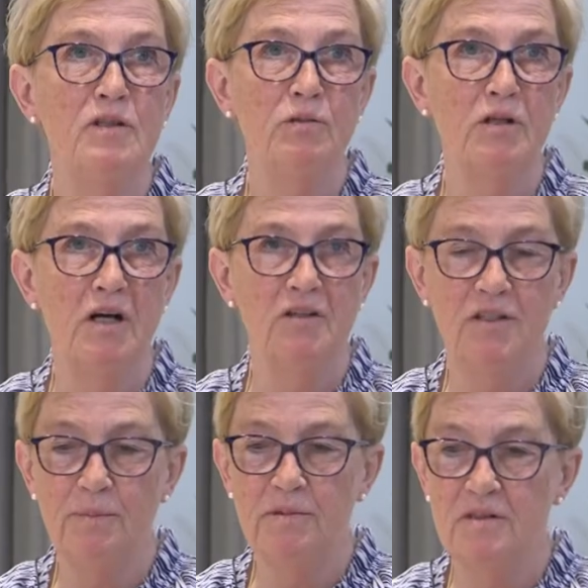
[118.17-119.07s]
new
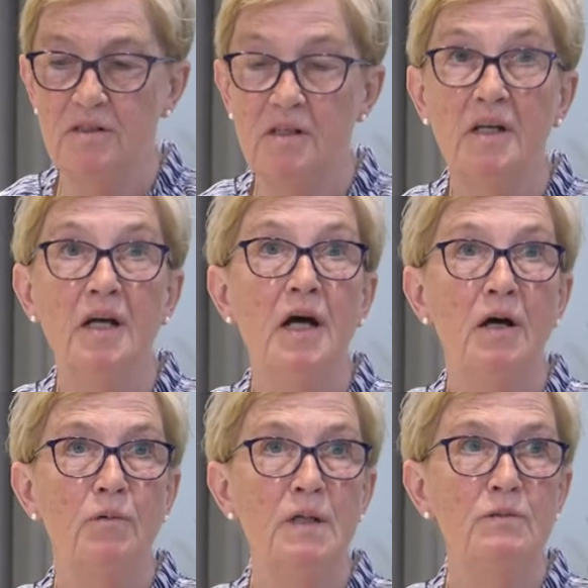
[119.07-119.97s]
concepts.
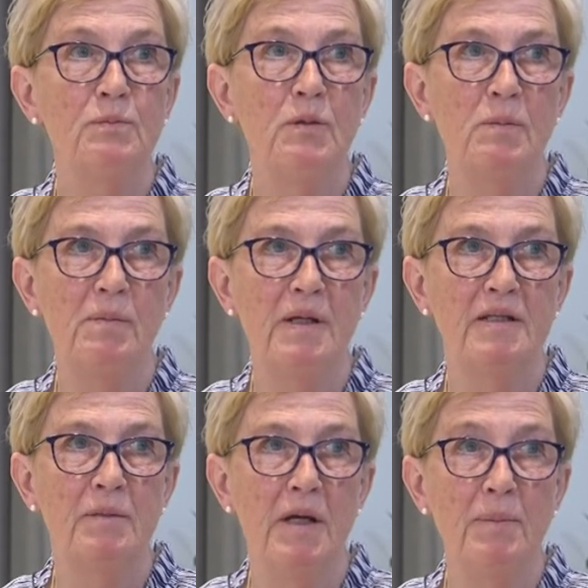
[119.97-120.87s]
One was
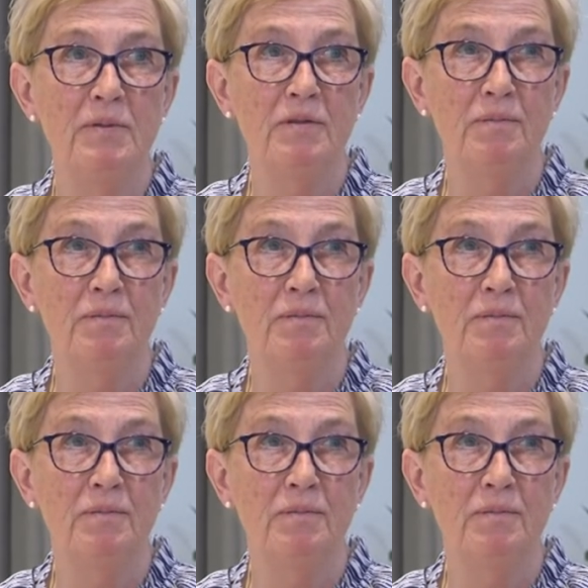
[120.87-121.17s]
probability maps.